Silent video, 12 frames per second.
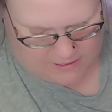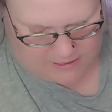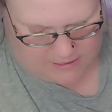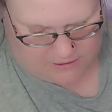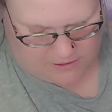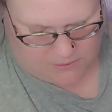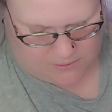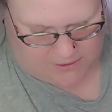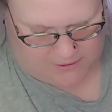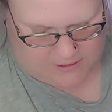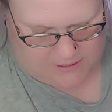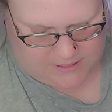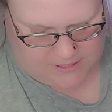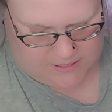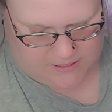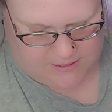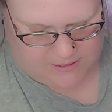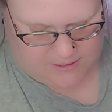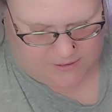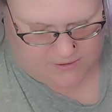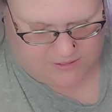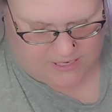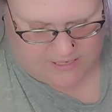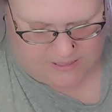And I do a little
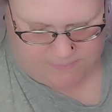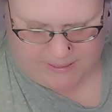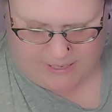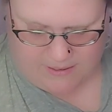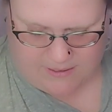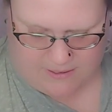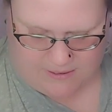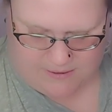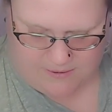tiny pick.